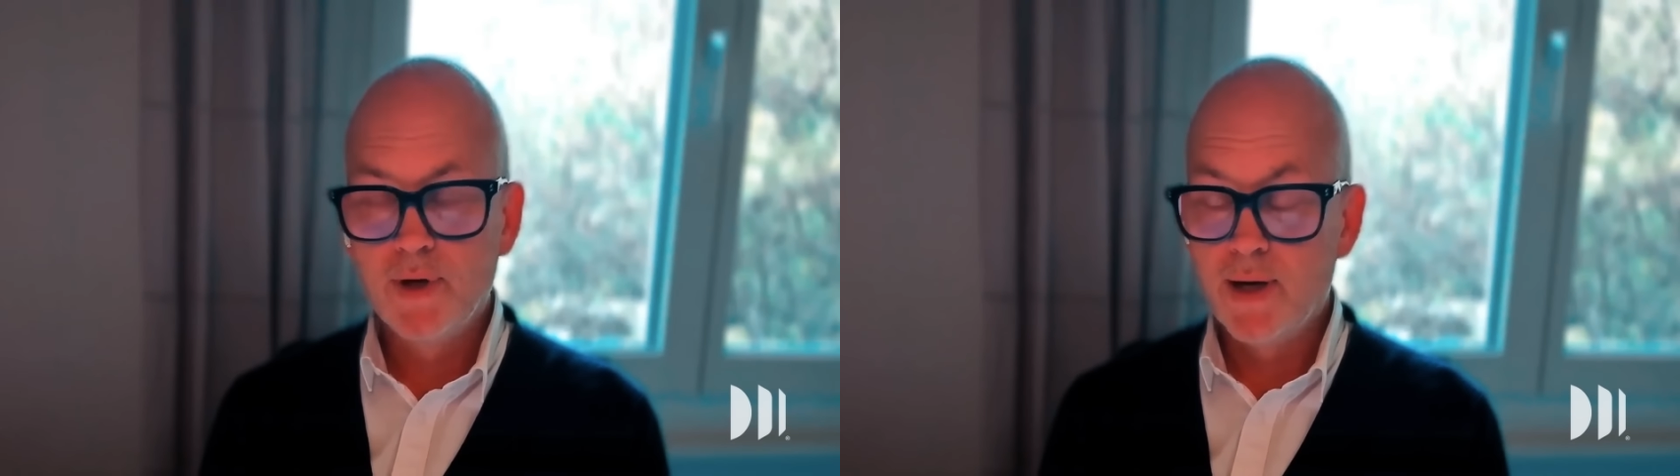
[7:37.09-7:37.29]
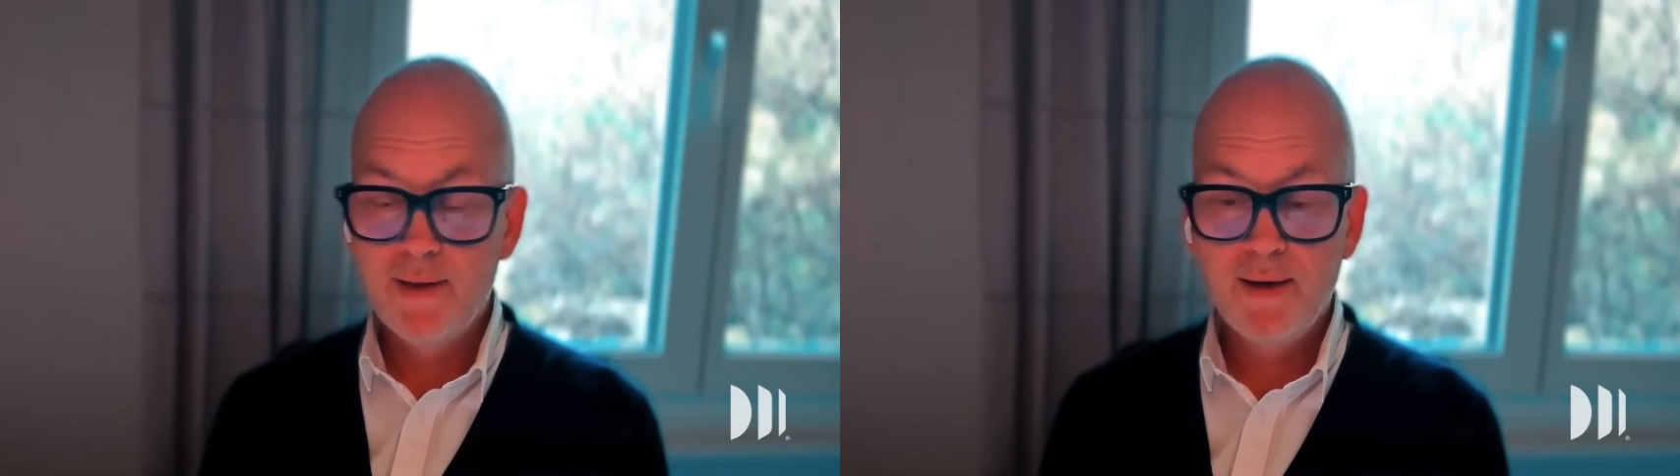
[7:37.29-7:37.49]

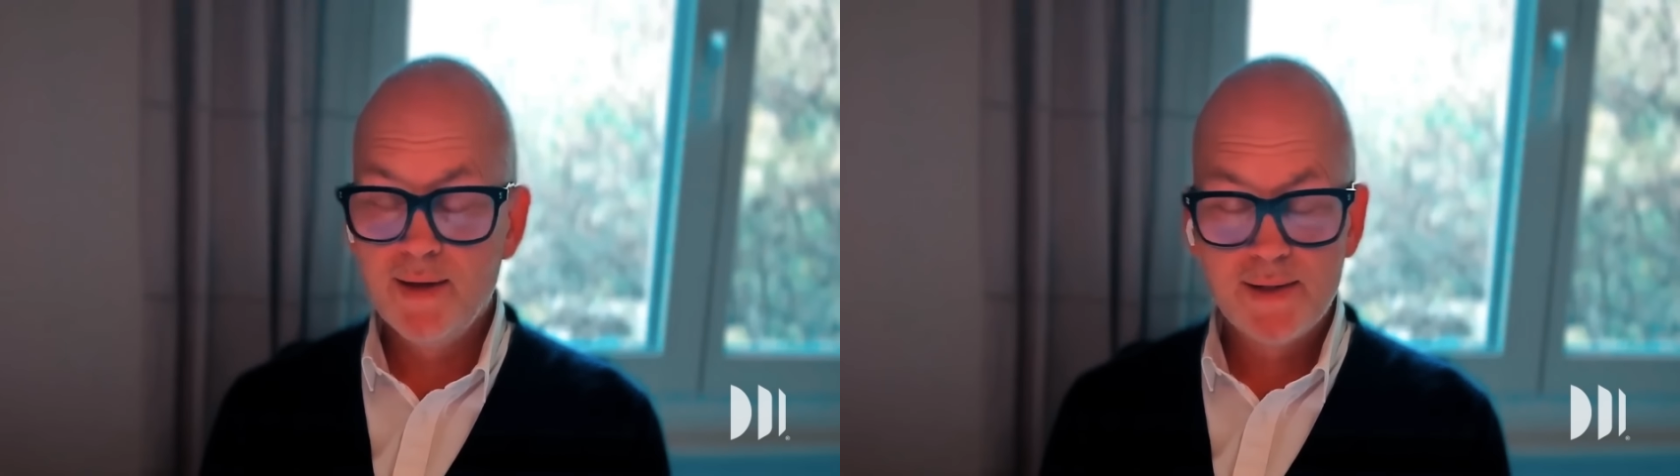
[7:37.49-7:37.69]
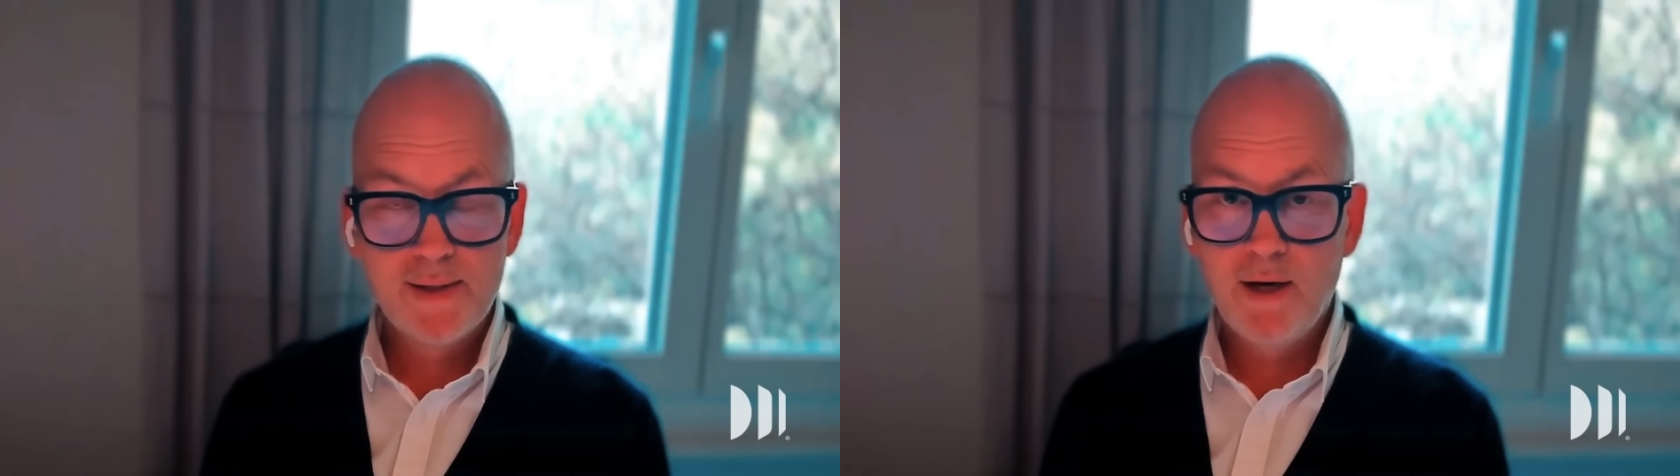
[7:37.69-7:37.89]
But I
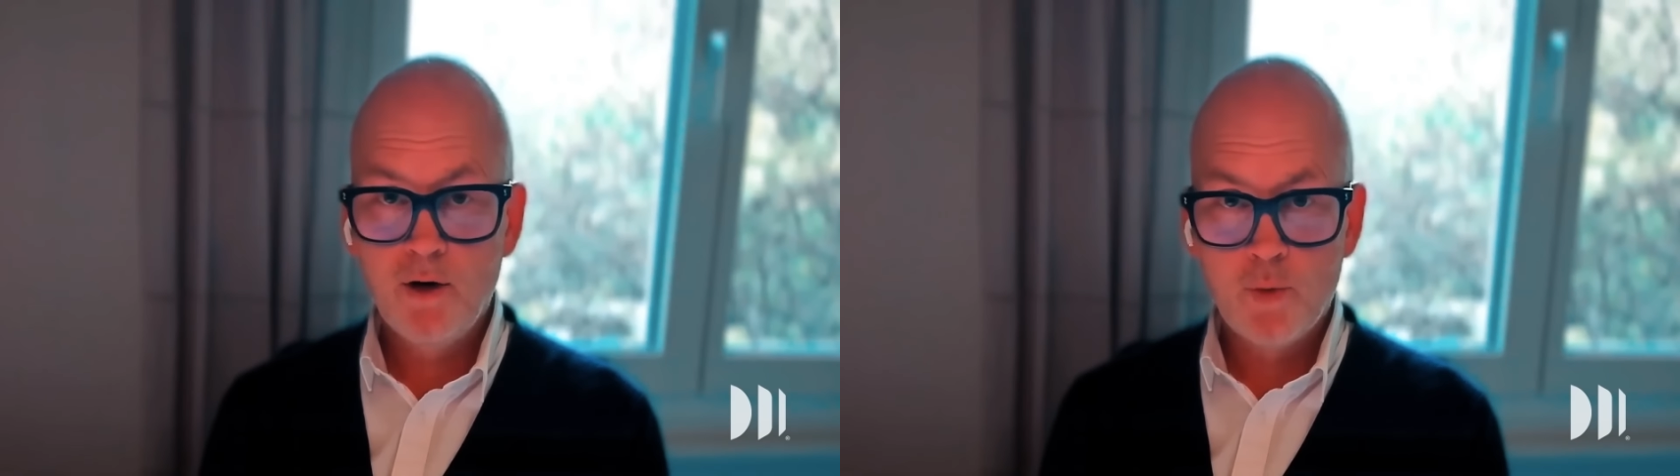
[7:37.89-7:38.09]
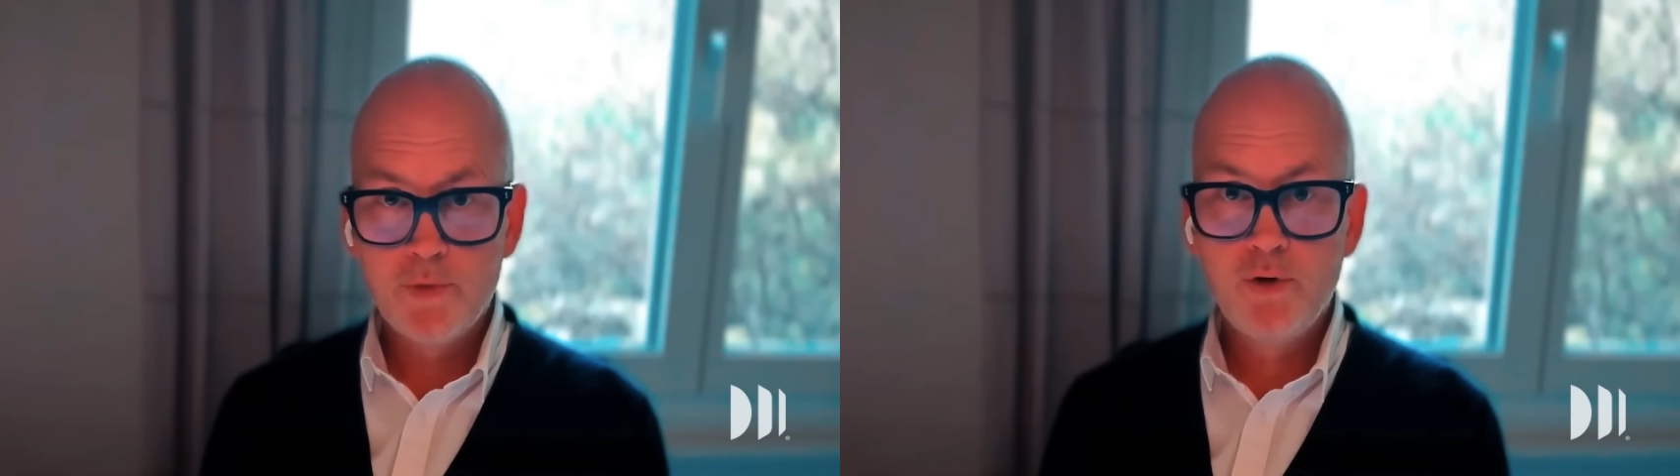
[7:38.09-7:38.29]
think there's
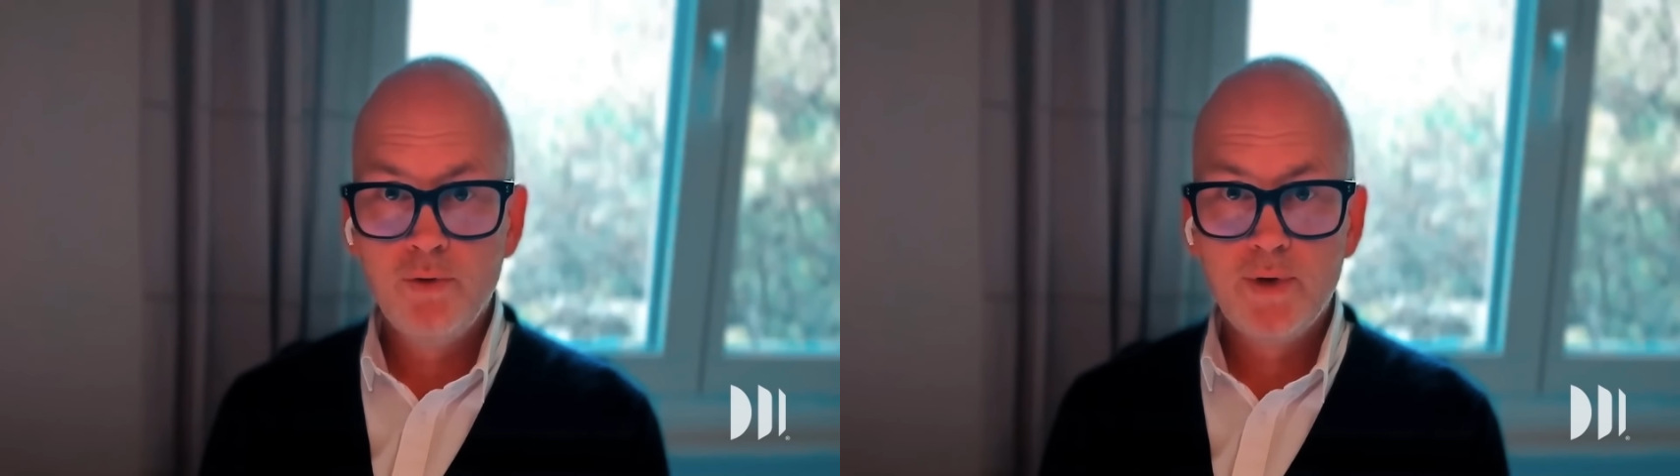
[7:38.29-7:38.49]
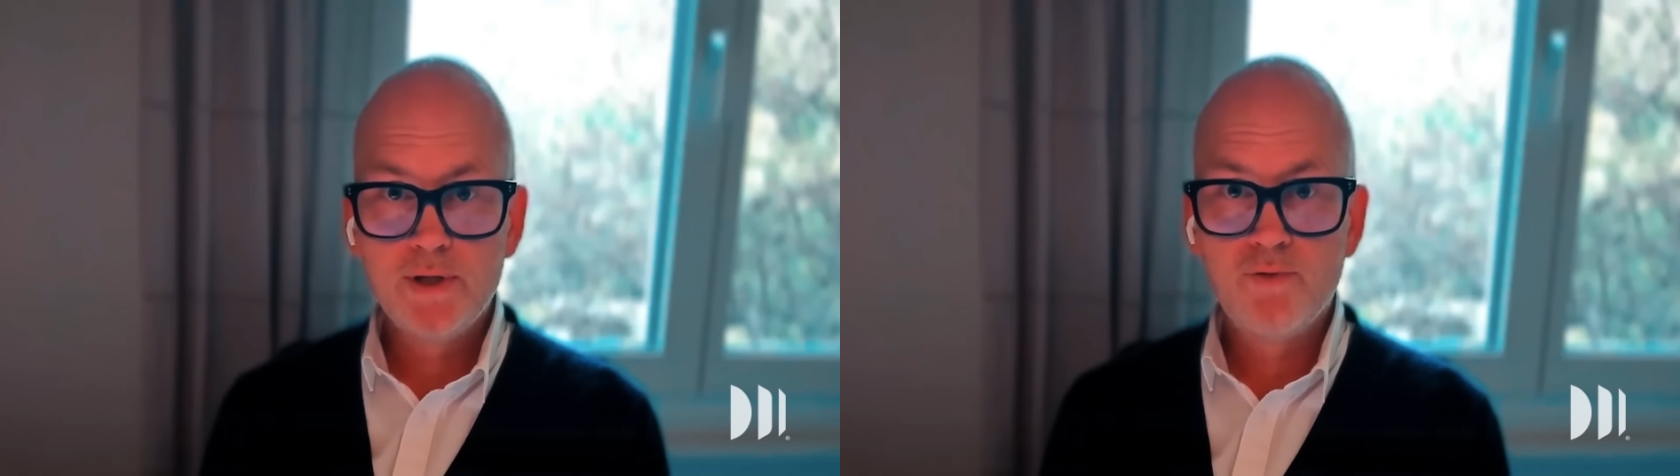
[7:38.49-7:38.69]
still
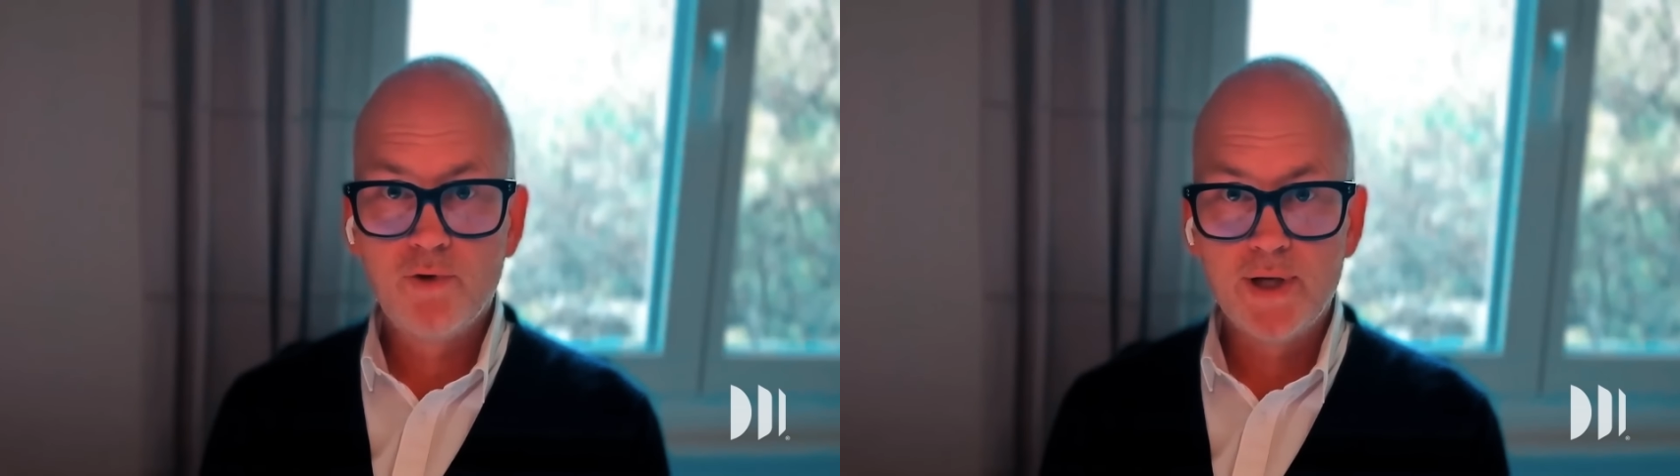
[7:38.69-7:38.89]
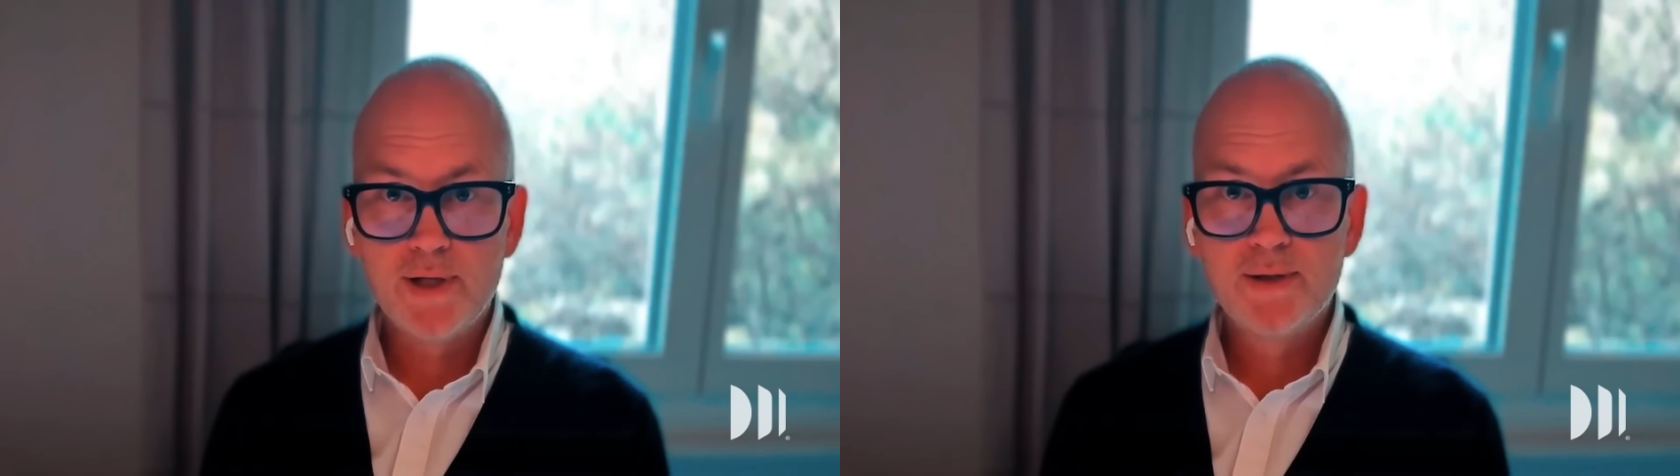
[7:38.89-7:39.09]
opportunities for